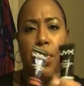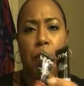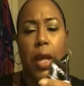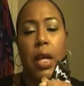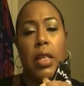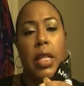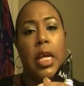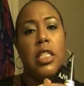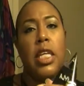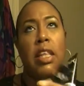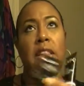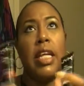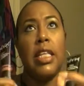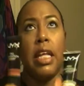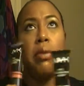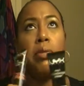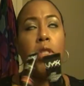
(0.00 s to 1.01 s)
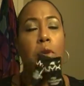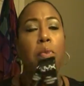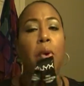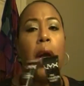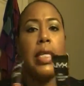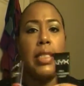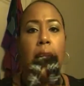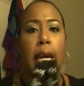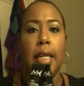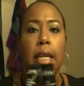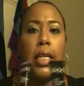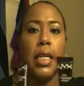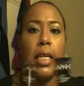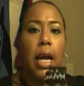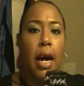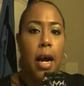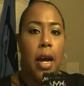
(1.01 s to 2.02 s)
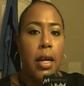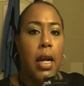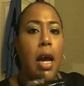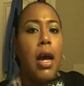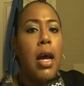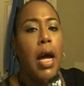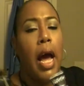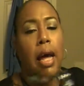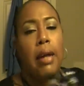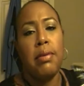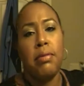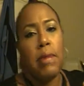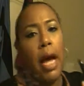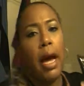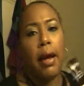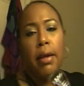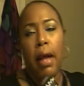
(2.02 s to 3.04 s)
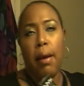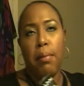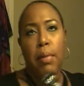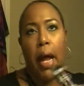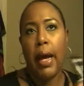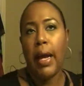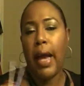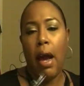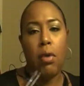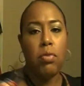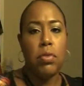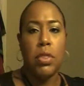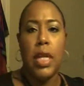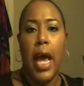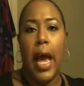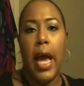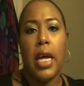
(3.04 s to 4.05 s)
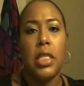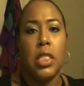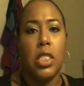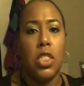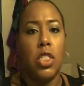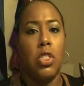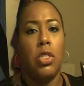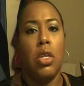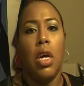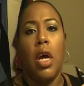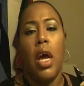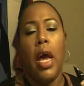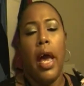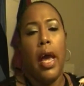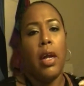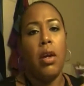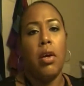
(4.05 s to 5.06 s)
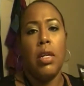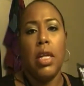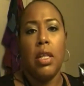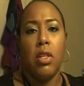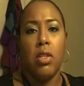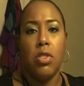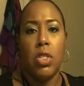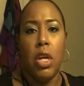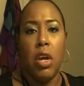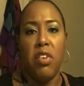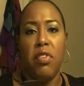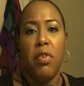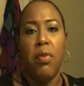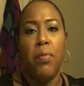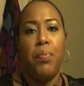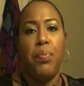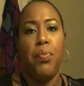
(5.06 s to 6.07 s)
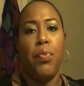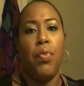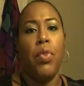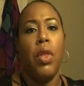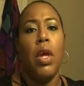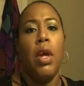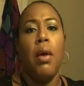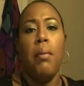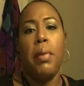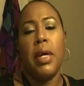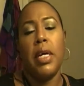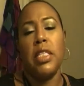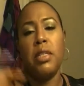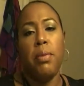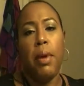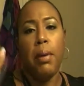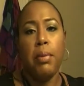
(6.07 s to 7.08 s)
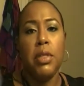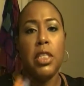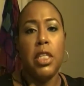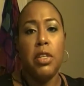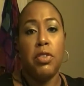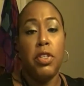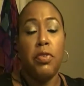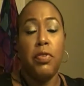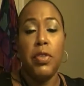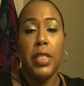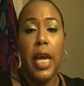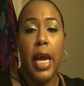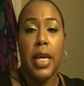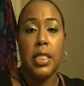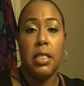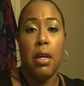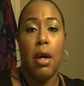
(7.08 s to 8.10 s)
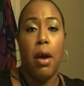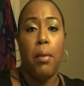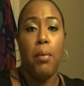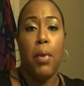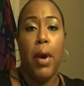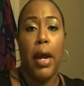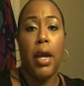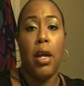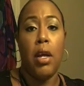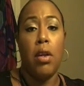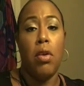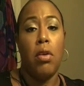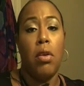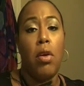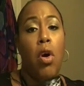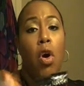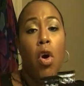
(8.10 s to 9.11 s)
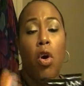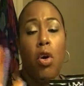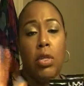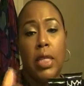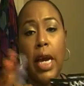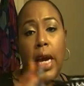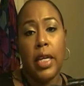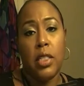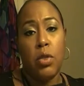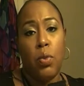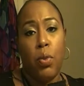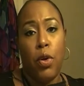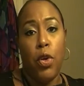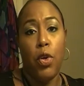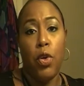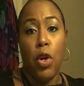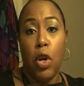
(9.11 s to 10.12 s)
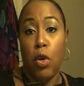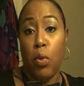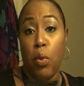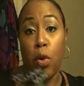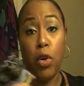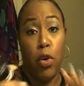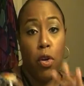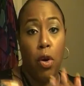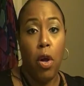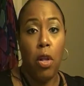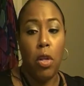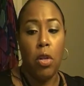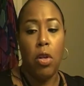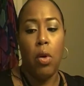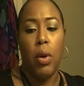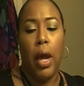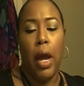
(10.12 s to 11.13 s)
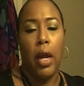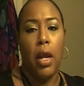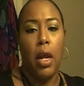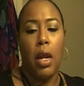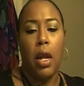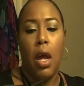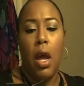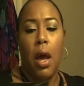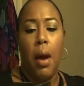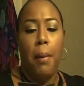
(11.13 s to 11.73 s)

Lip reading: I think that was the price, $9.99. I'm not counting tax and all the other stuff, because it might be different tax bracket or tax where you're all are located.